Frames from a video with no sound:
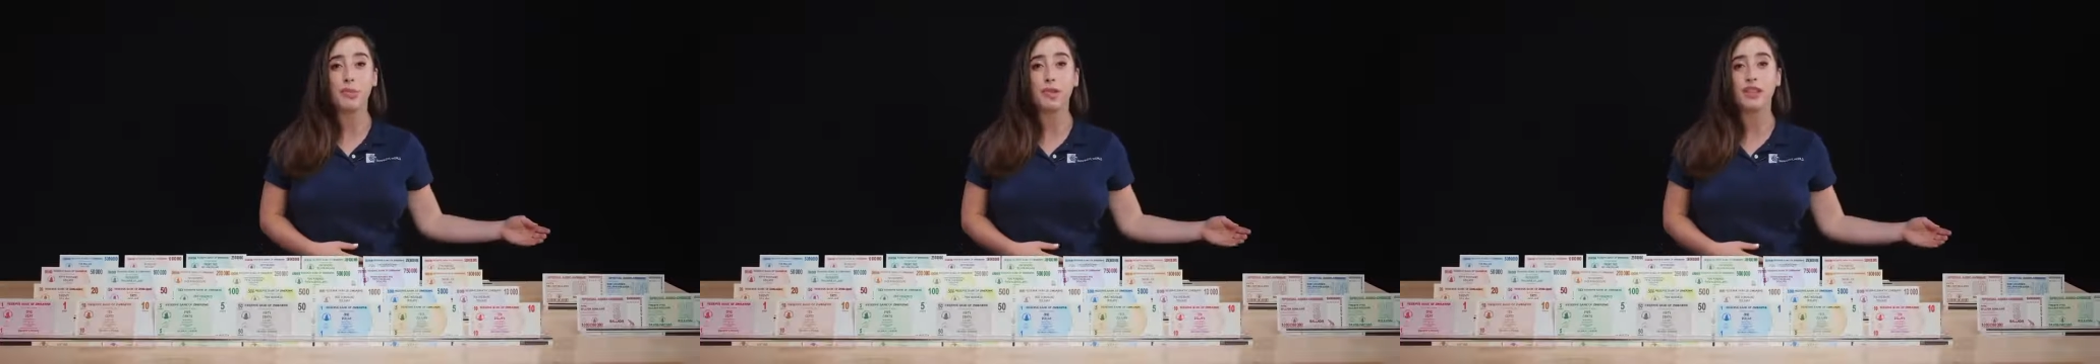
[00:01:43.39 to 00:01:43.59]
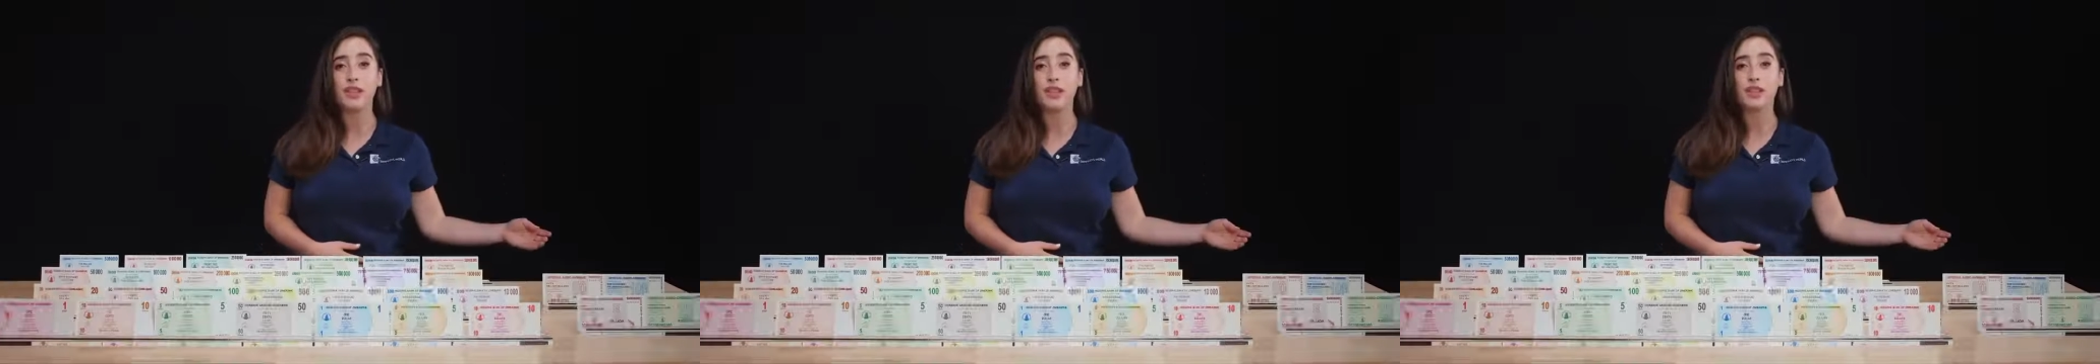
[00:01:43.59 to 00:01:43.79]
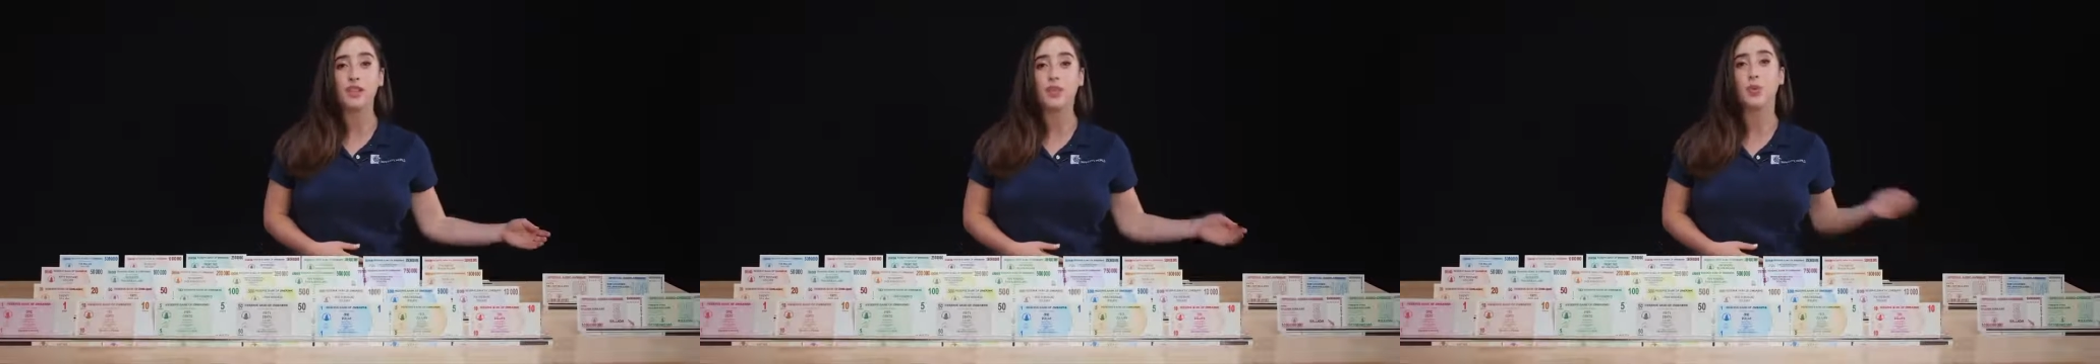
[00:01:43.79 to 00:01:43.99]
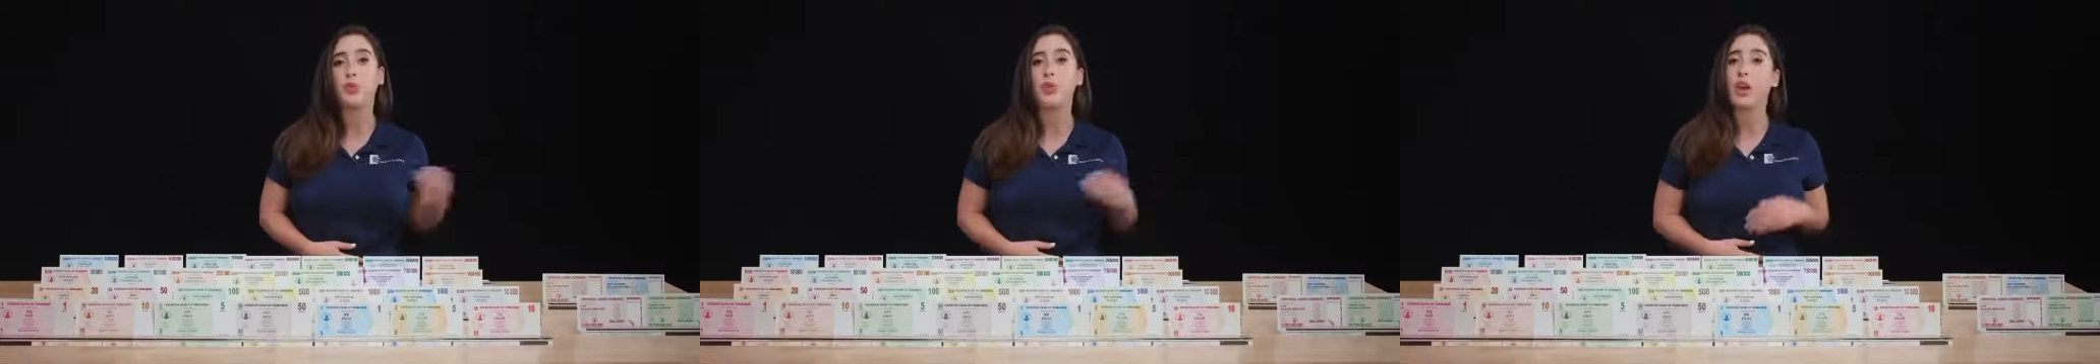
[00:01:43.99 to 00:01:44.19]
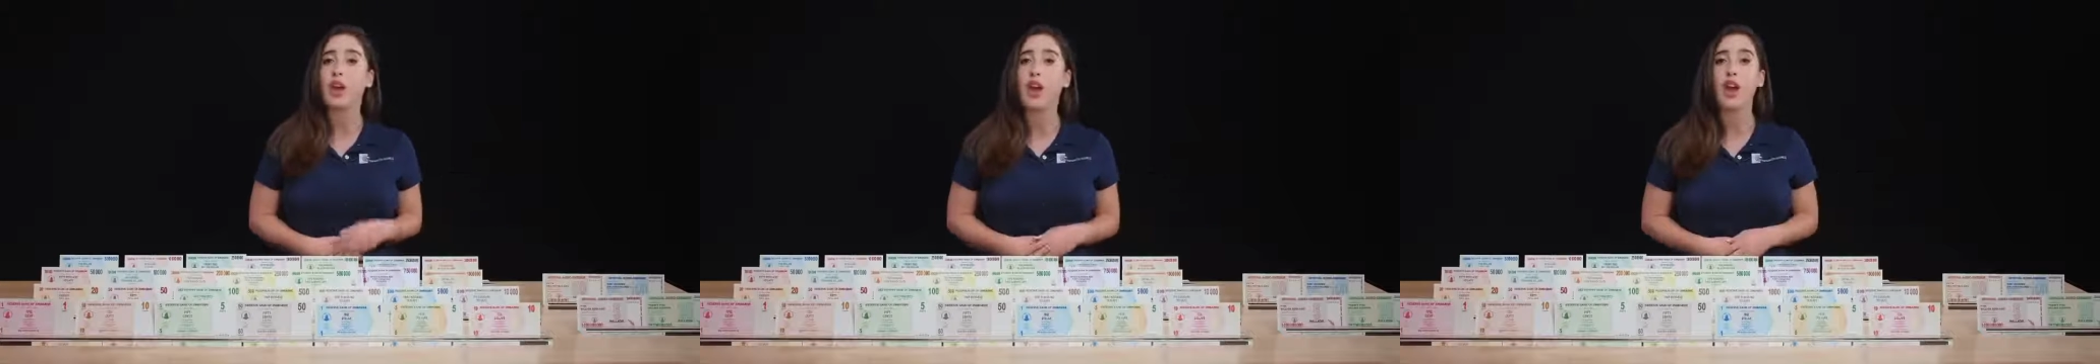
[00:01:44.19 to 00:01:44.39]
billion to
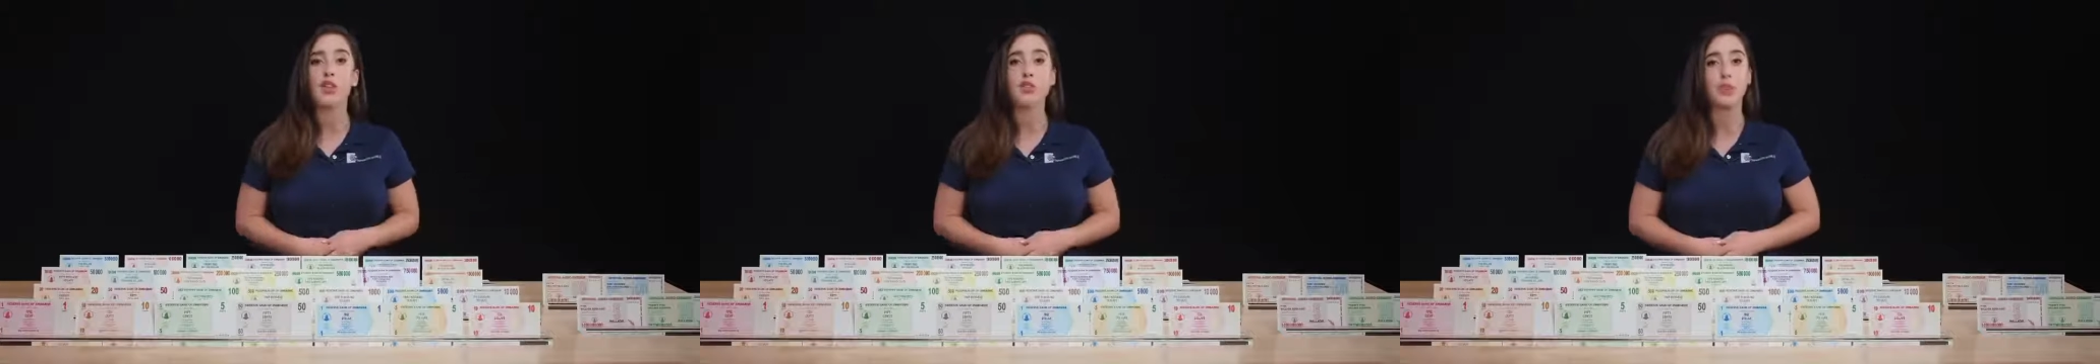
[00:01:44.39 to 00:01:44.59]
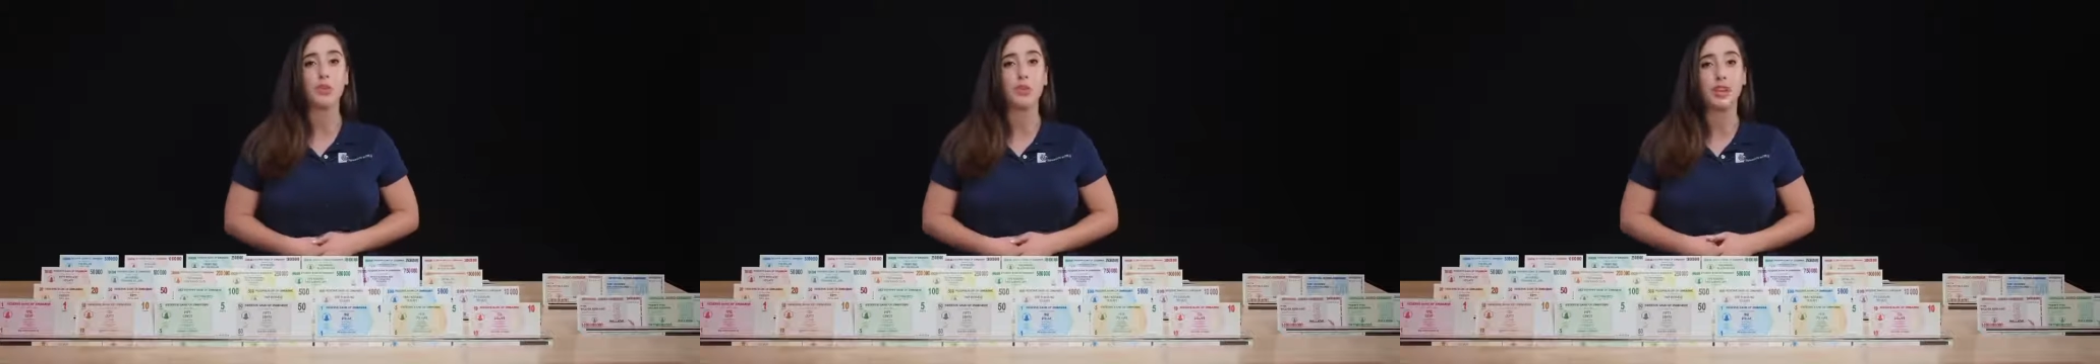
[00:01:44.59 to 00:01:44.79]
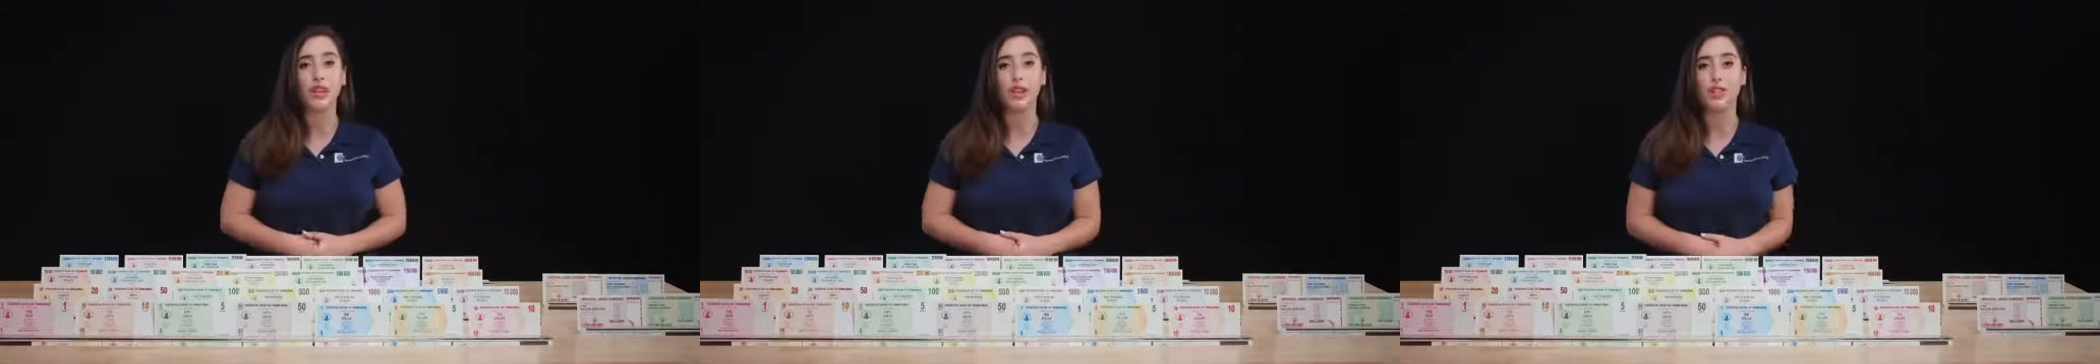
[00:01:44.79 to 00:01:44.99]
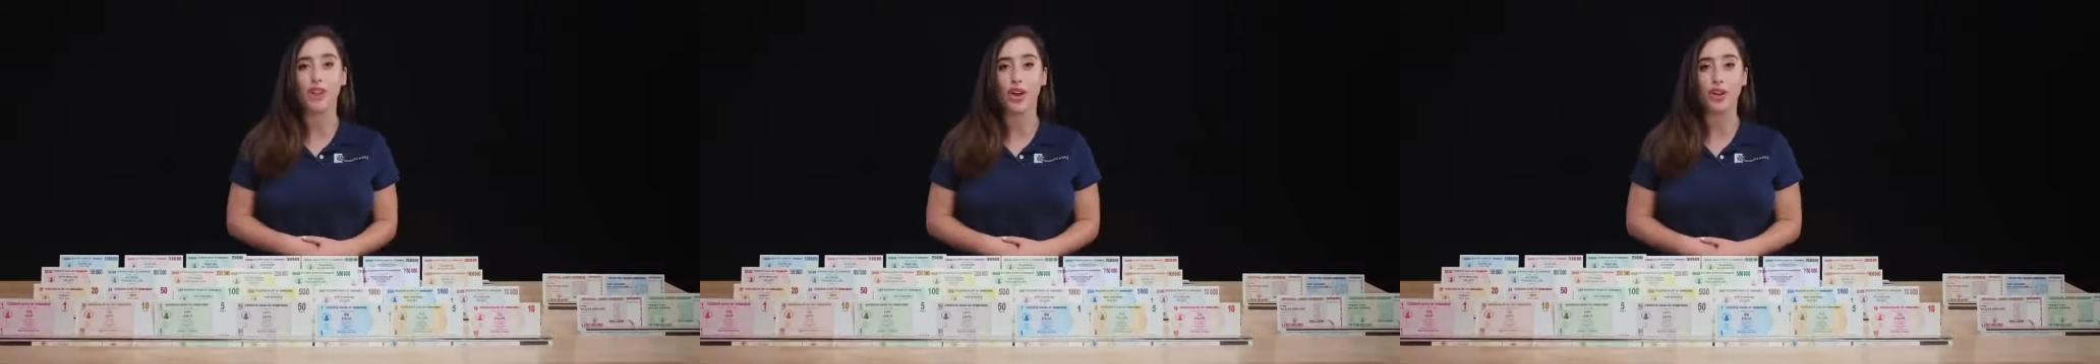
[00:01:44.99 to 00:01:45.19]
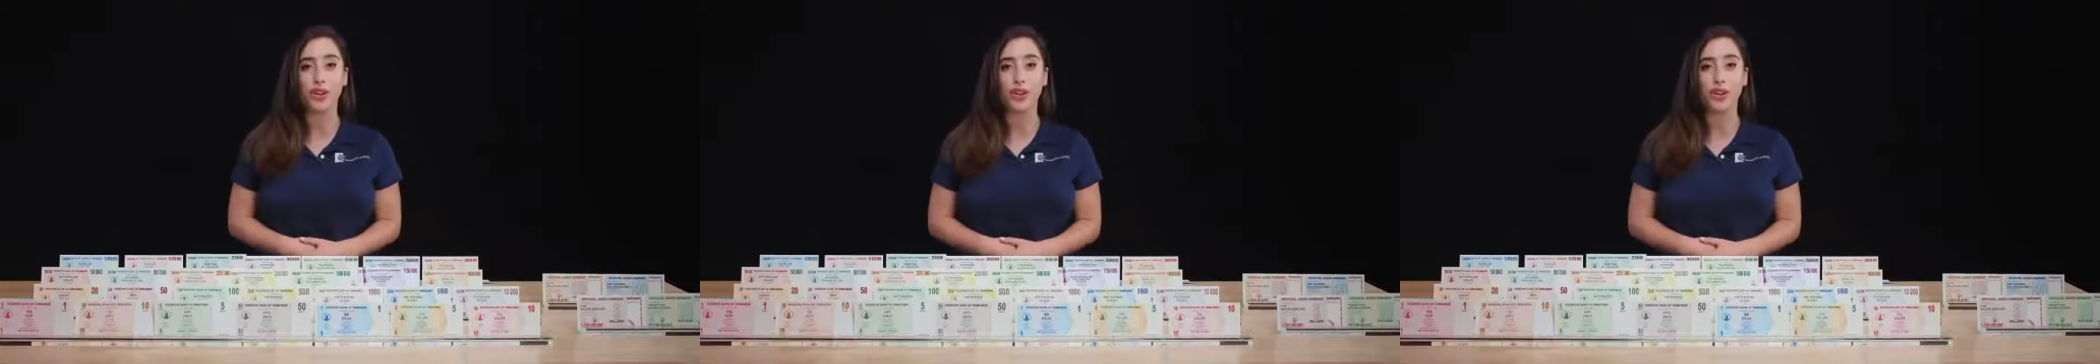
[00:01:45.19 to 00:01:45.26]
$100 billion,